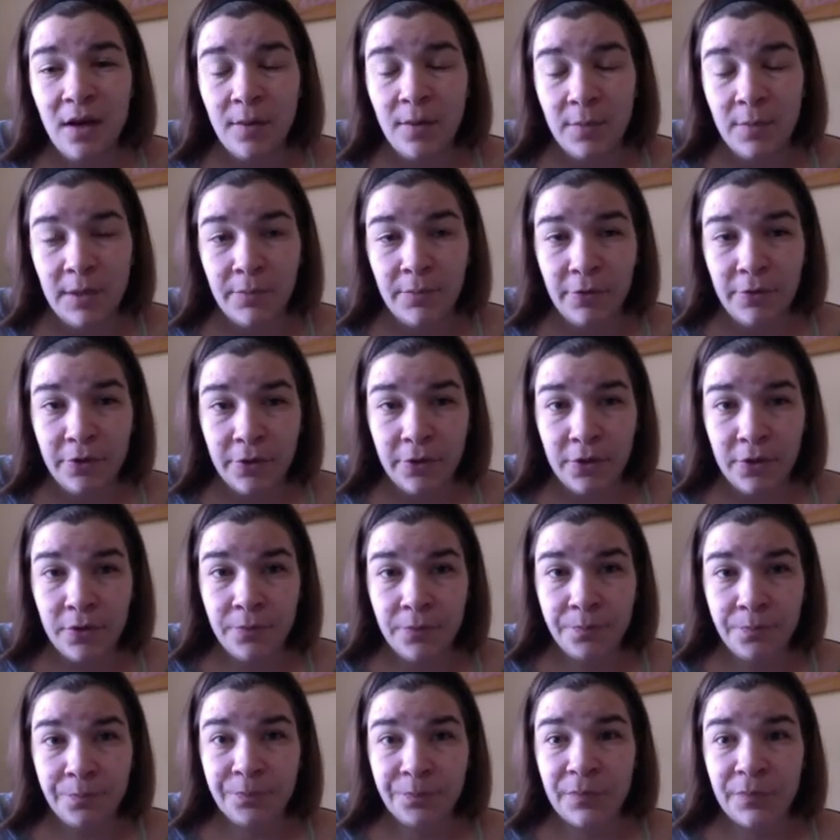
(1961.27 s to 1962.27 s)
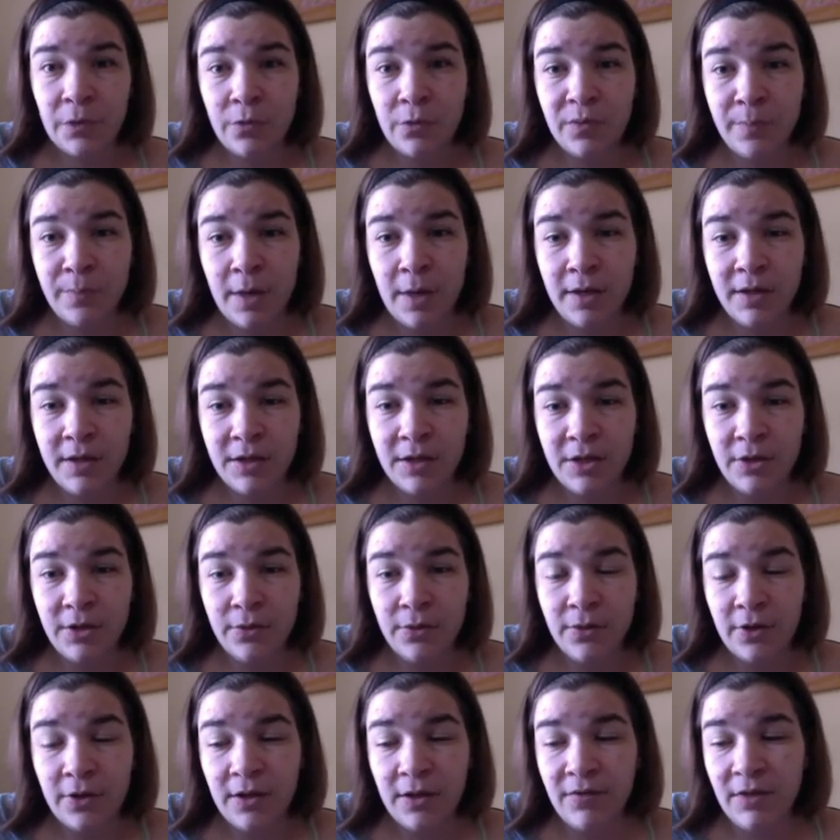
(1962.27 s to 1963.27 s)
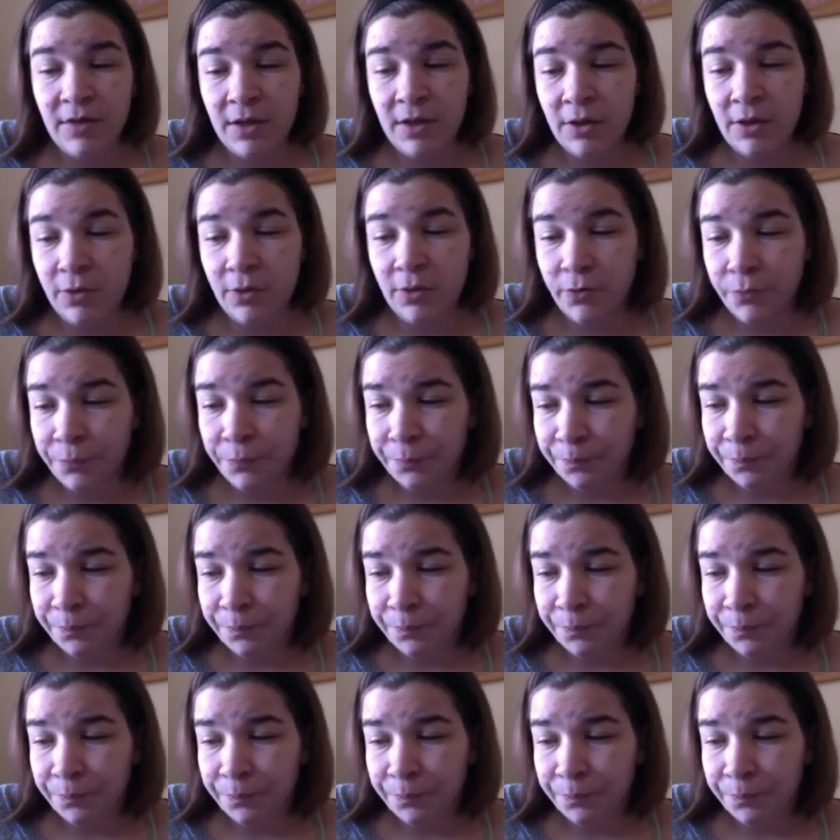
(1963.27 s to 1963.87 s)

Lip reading: People are responding to you. They're giving you